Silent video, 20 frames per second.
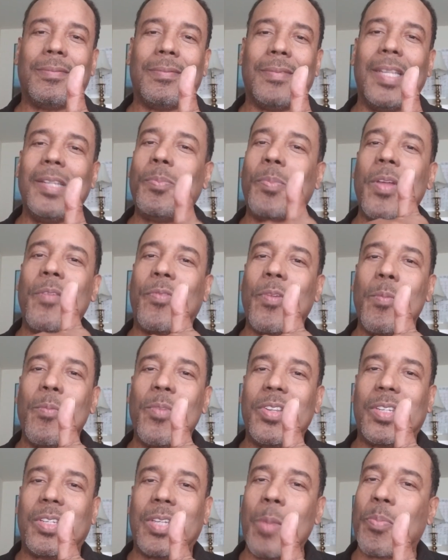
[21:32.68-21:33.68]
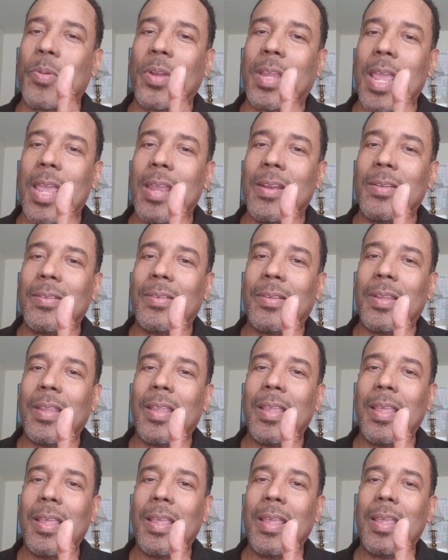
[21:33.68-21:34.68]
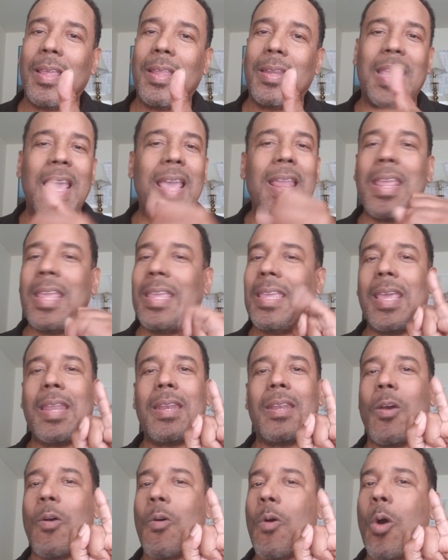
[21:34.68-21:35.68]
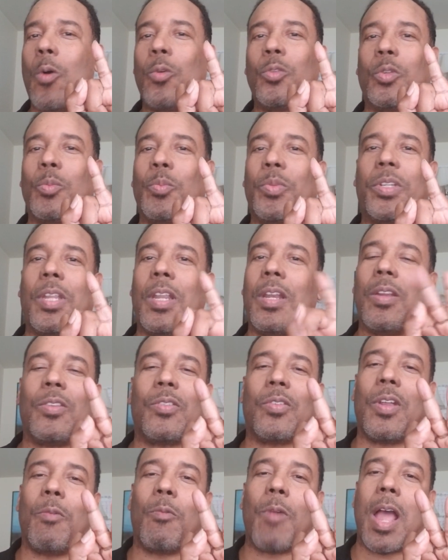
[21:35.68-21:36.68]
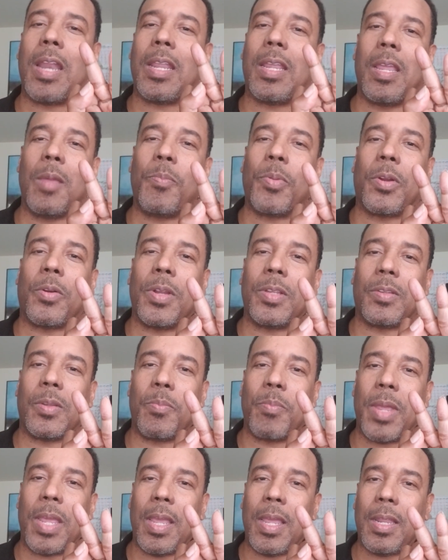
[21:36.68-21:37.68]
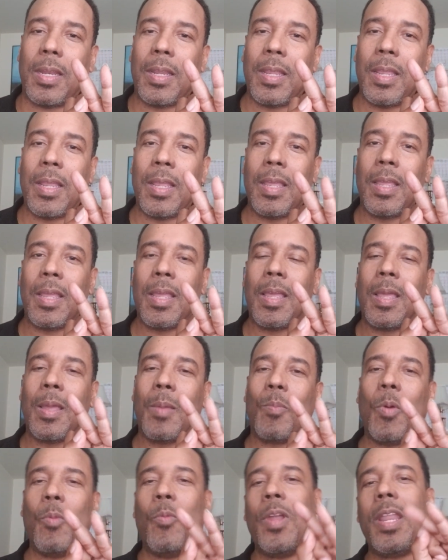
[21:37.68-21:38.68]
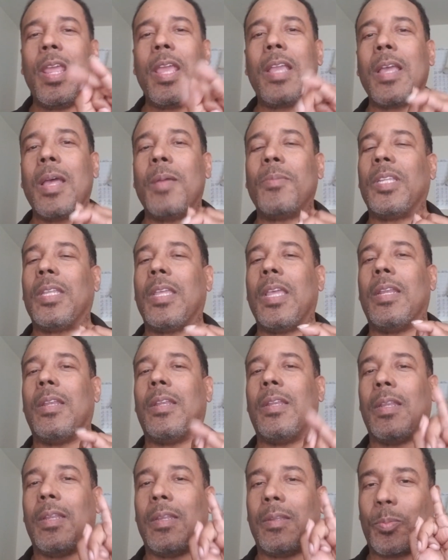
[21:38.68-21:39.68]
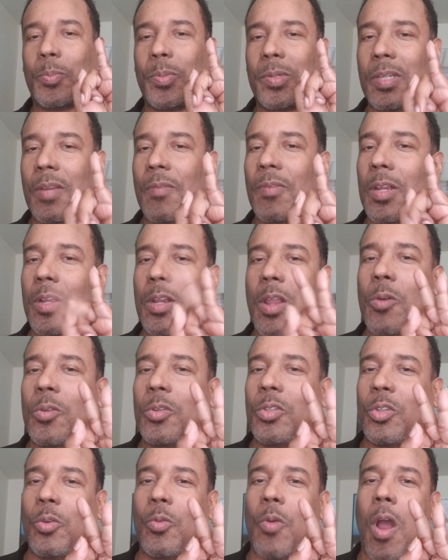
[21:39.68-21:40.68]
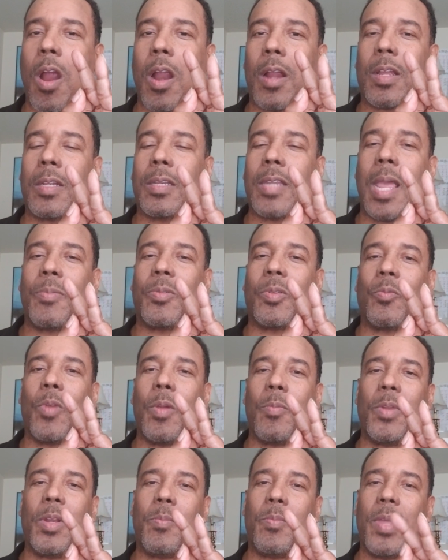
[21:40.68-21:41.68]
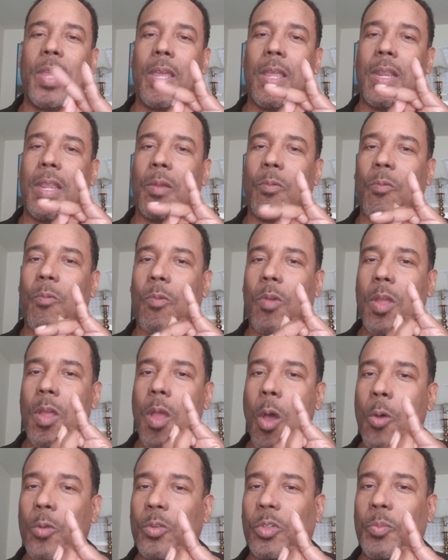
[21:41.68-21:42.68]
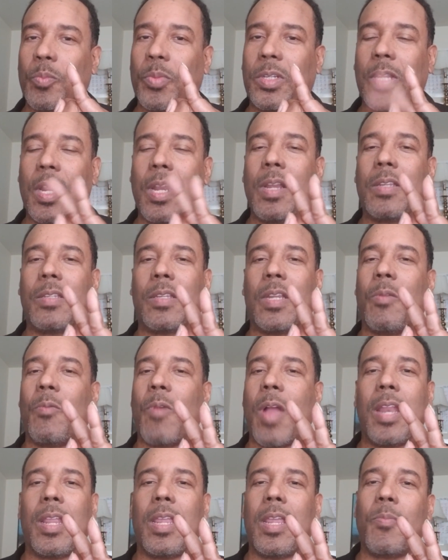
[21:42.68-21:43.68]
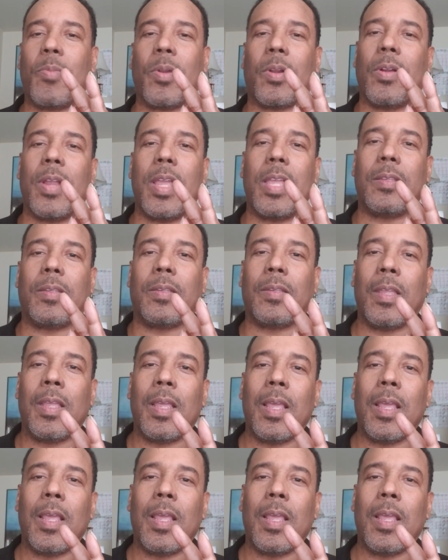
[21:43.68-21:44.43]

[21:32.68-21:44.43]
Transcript: It's been from reciprocators. They didn't get no wholesome pretenders or erotic hypocrites in bed. But when it comes to getting specifically those two archetypes of women in bed, wholesome pretenders and erotic hypocrites,